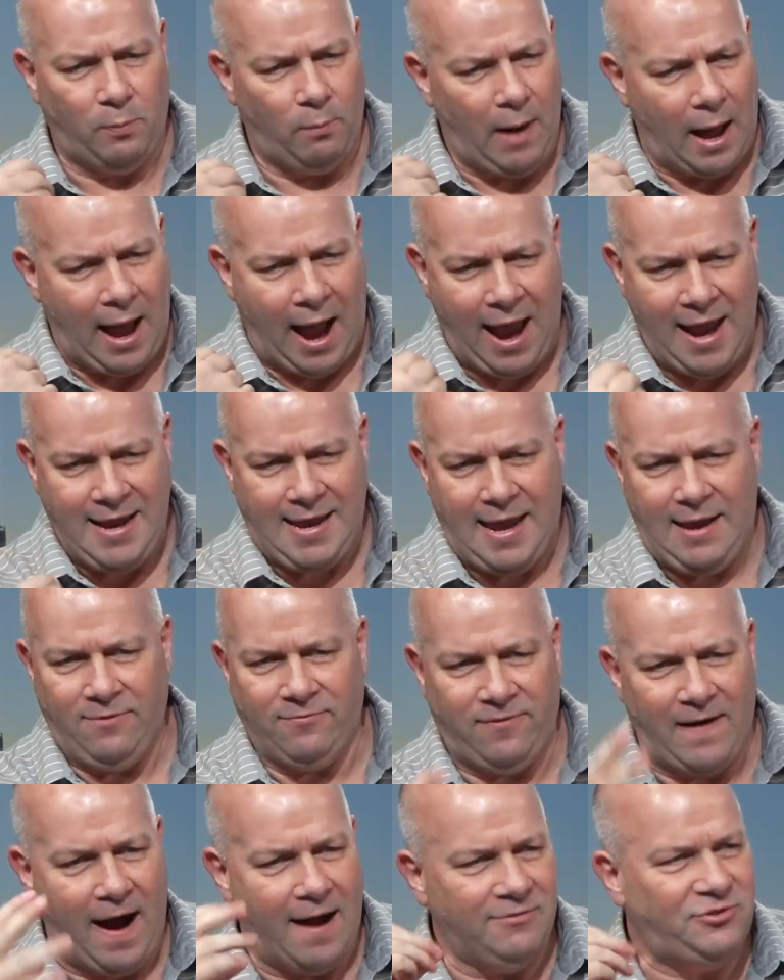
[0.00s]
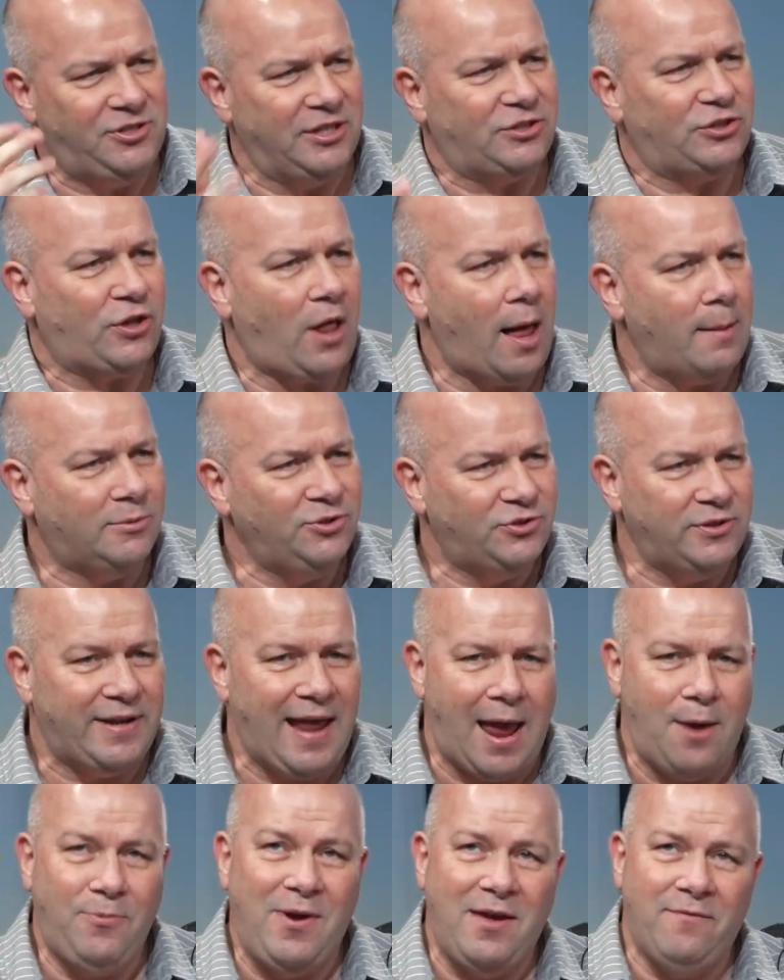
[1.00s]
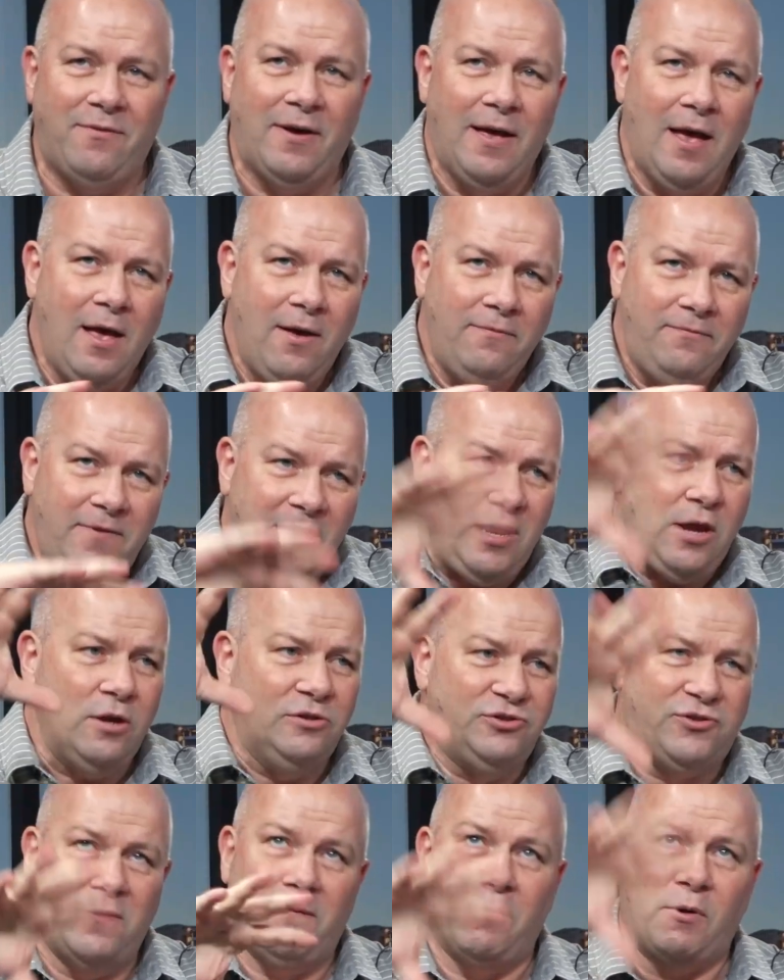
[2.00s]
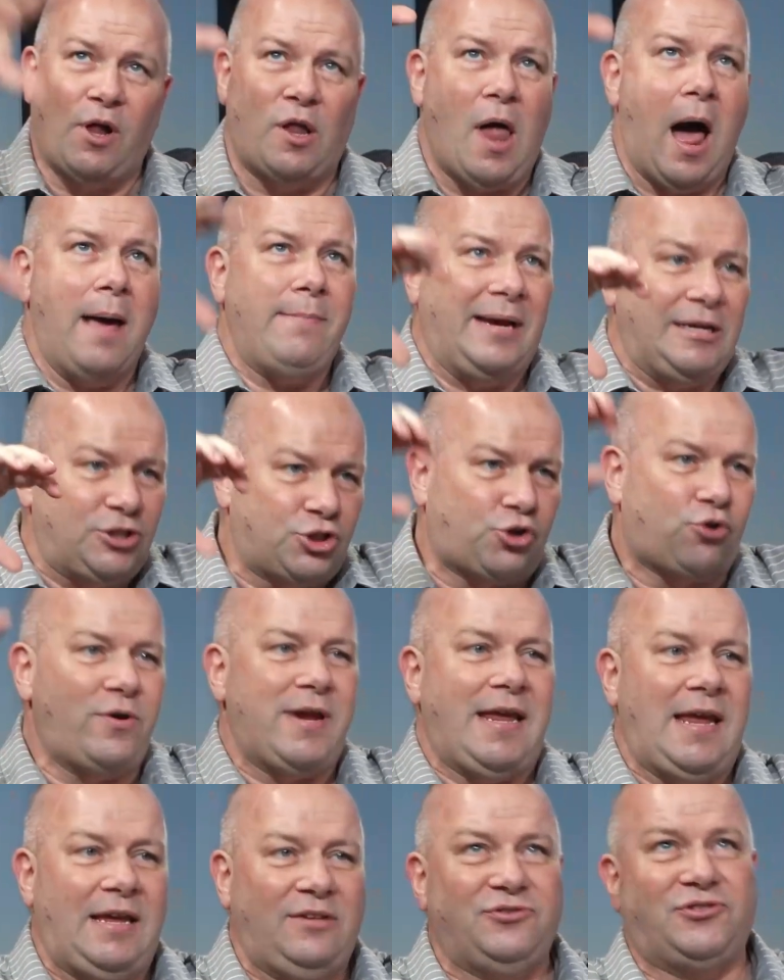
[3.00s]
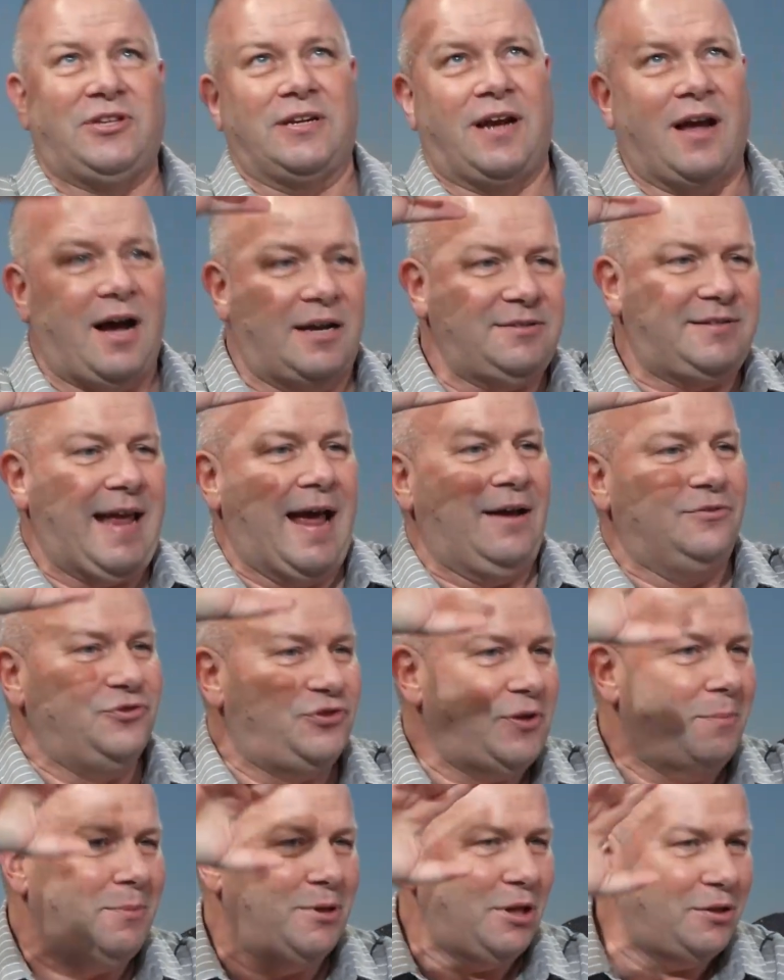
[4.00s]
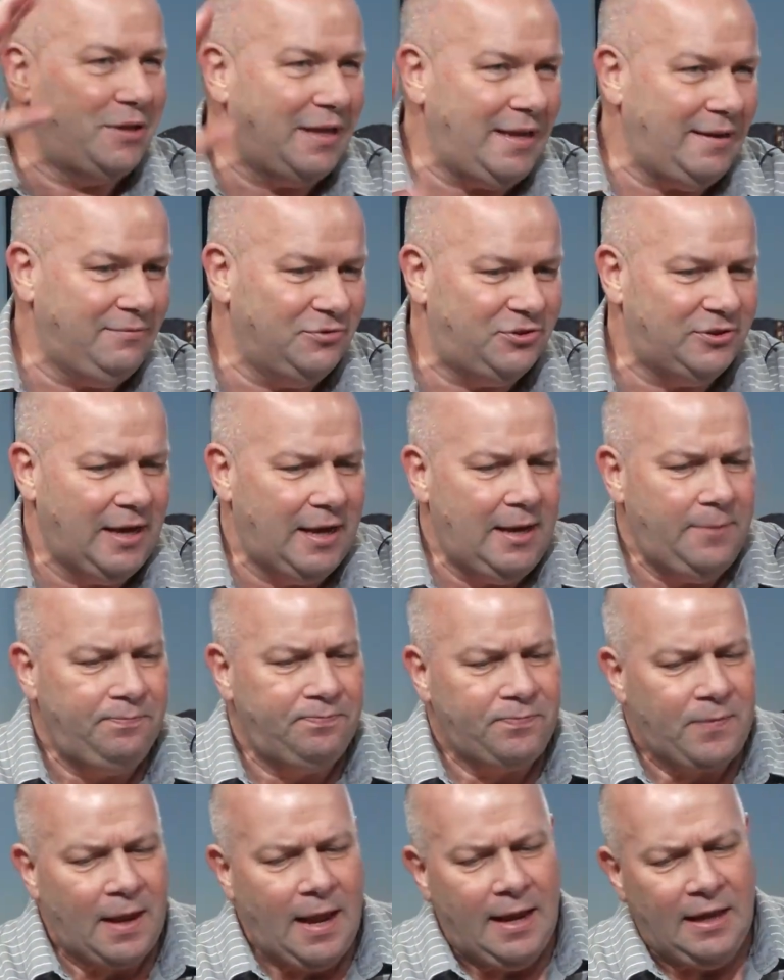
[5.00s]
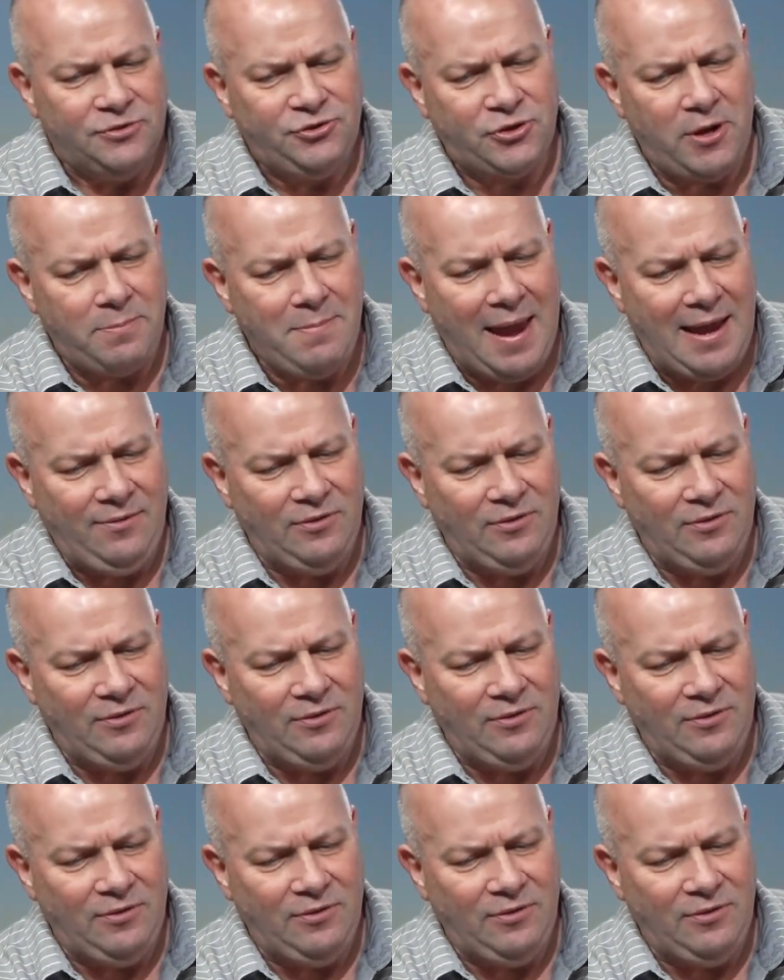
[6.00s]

hiking 5-6 kilometers a day. We have videos of him climbing trees to cut down some of the leaves. And so he made